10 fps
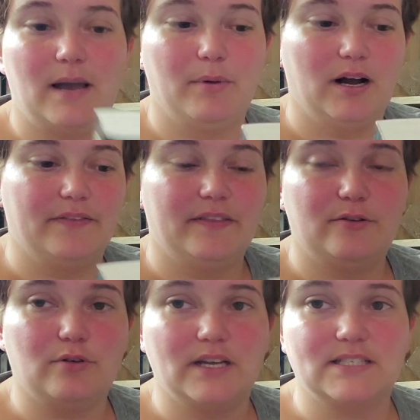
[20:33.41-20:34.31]
I bought
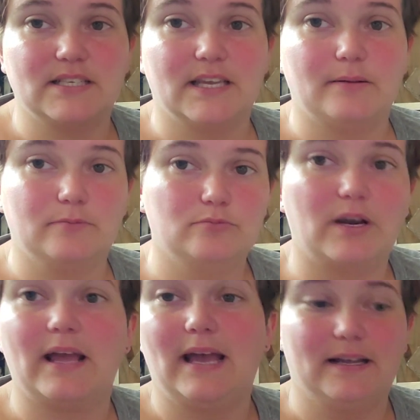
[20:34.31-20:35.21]
Graceling
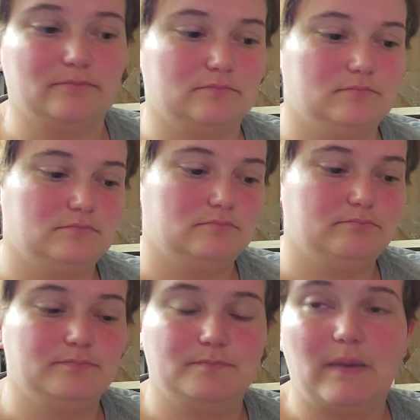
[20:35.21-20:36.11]
when I had
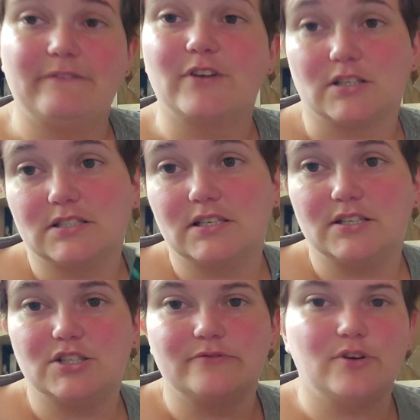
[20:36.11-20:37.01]
my first
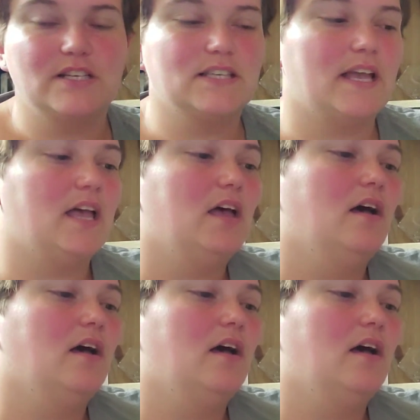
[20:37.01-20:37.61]
edition of Graceling.